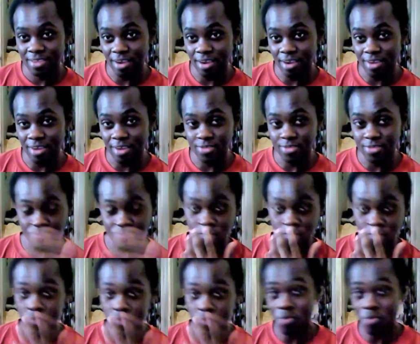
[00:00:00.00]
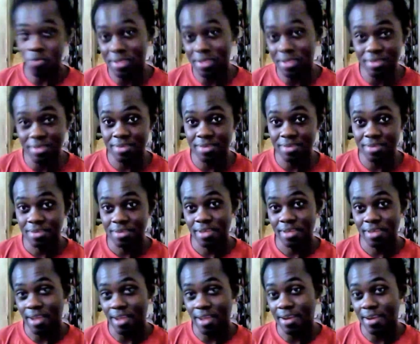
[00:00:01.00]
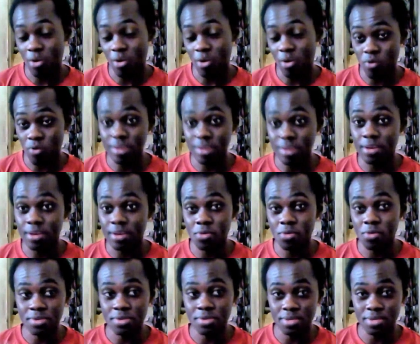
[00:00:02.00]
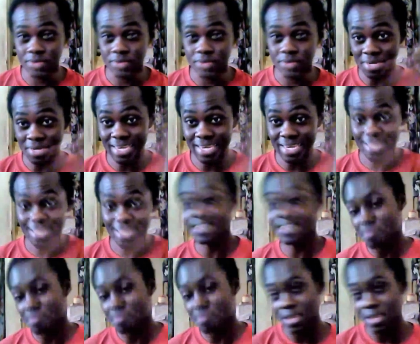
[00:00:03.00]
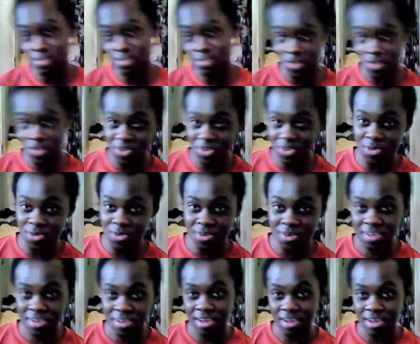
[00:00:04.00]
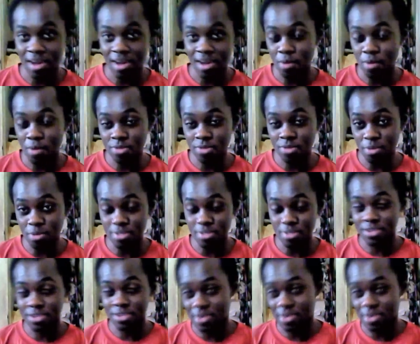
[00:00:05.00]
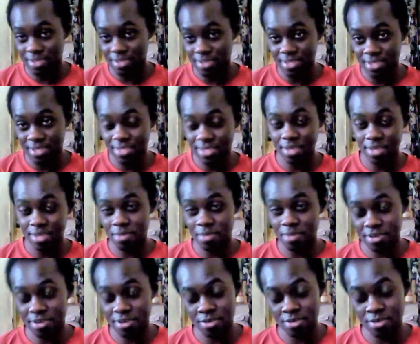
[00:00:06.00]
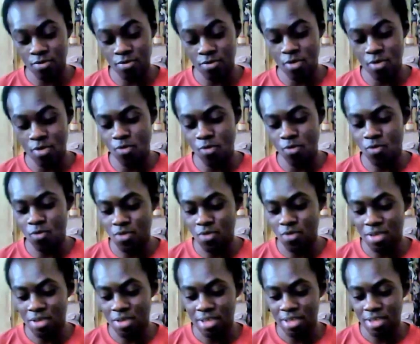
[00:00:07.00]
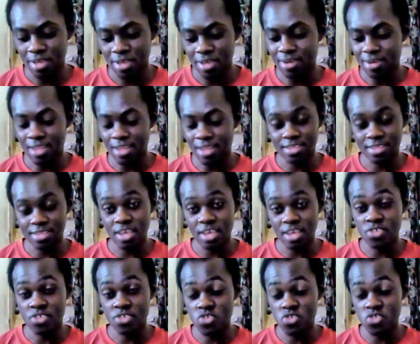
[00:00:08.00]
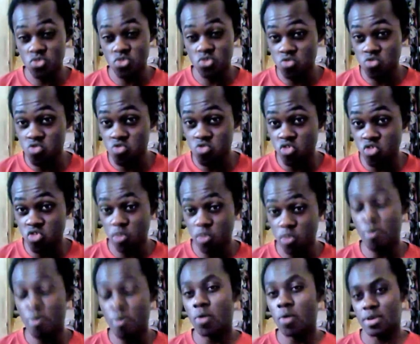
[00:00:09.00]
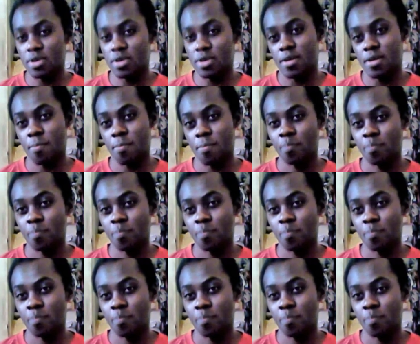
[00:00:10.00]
Or just blow wind, and that wind alone is able to decimate Toriko, almost obliterate his entire body. Whoa, that's a huge power gap.